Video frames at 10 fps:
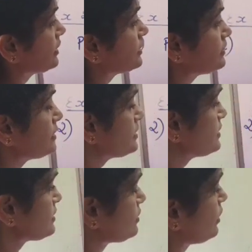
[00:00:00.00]

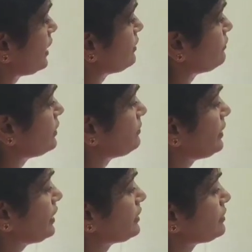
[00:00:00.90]
This will
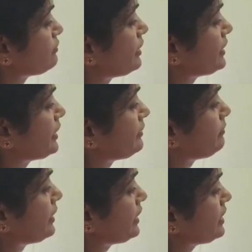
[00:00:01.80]
be divided
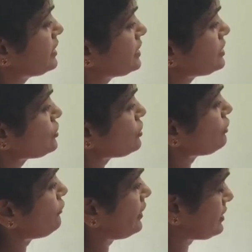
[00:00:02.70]
by g of
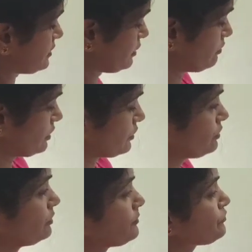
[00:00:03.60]
x equal to
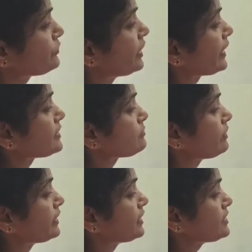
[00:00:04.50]
x
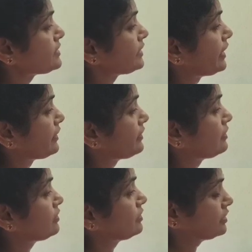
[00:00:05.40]
minus a.
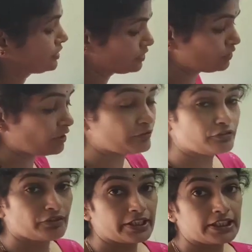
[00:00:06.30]
We have to
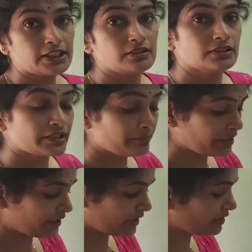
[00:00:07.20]
find the
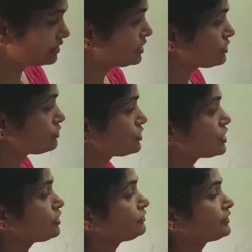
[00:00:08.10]
remainder. So g
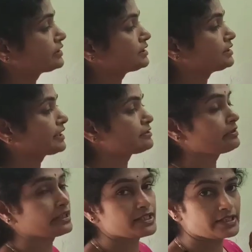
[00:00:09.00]
of x is x
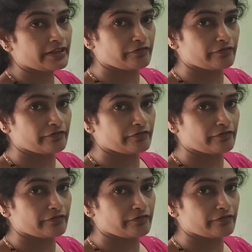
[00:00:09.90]
minus a.